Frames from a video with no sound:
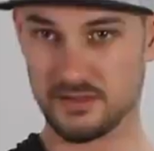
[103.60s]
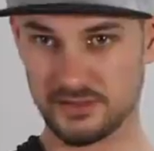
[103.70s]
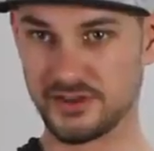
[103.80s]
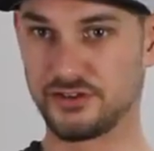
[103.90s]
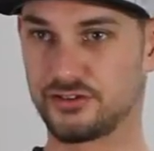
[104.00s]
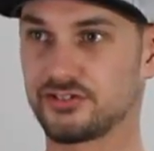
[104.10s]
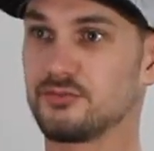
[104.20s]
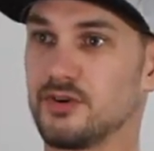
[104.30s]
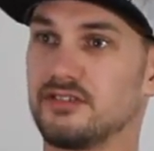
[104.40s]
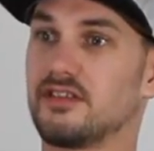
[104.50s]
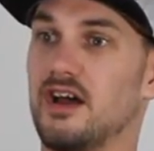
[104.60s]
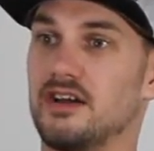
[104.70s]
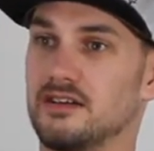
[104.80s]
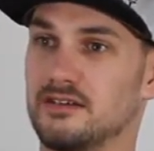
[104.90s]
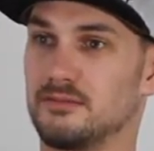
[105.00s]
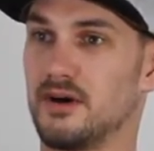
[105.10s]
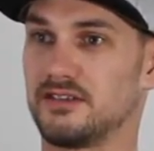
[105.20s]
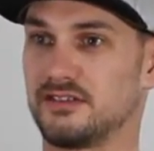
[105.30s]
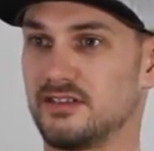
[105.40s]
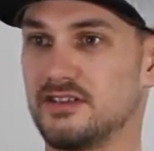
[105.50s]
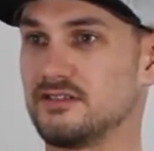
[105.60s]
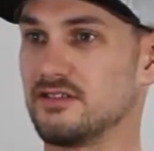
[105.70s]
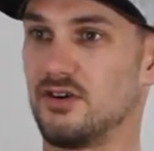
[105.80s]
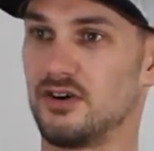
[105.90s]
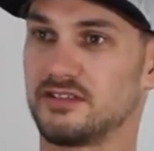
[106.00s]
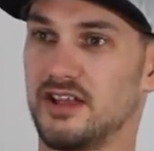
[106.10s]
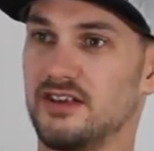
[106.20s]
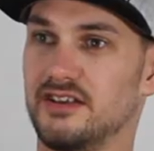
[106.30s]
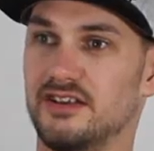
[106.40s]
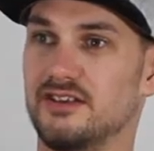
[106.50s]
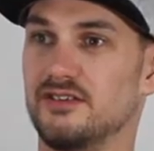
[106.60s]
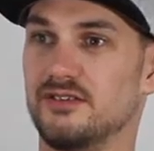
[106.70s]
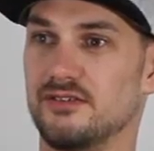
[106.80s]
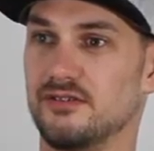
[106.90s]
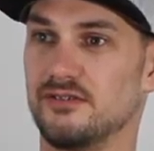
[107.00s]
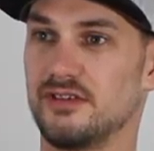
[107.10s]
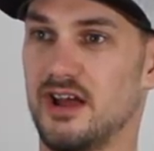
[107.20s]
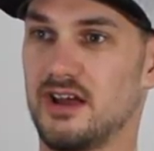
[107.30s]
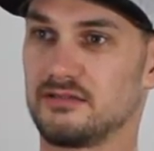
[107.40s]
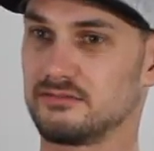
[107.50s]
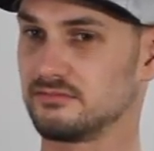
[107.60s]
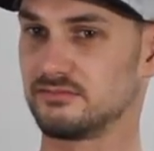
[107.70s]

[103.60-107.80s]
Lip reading: The Nutrition Wednesday, basically, like telling you, you know,